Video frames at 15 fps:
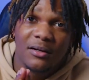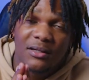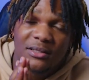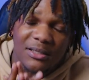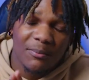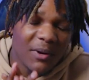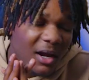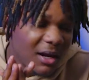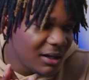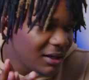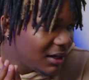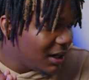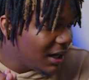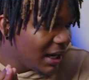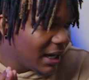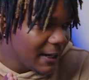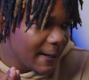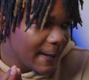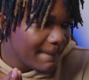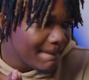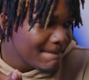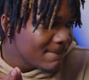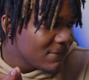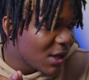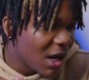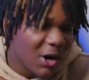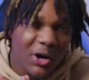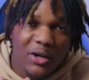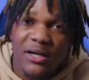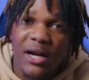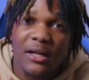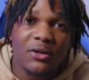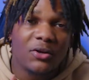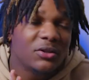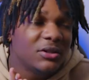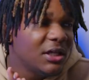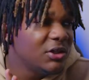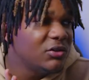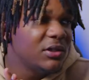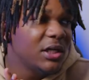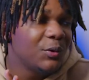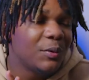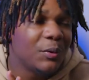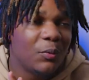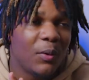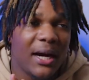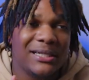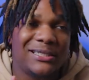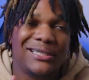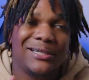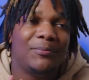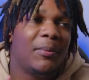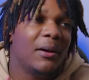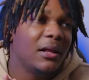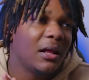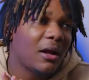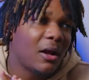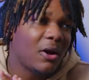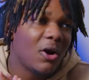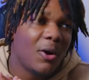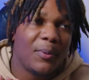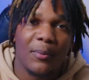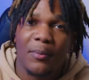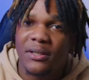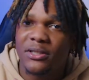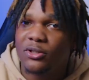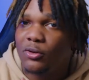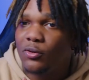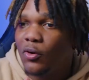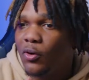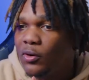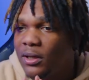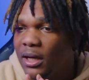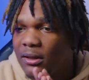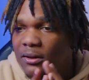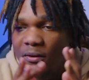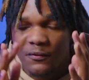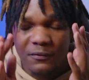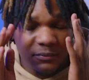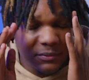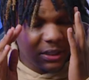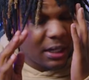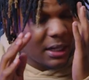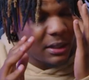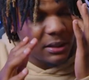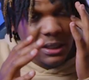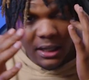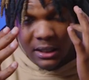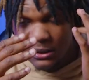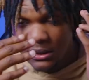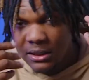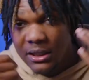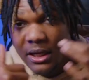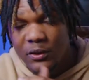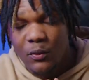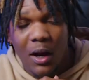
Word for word: Cause I'm not gonna lie, like I heard that little thing you did with Y G like a couple months ago, that little that that thing that you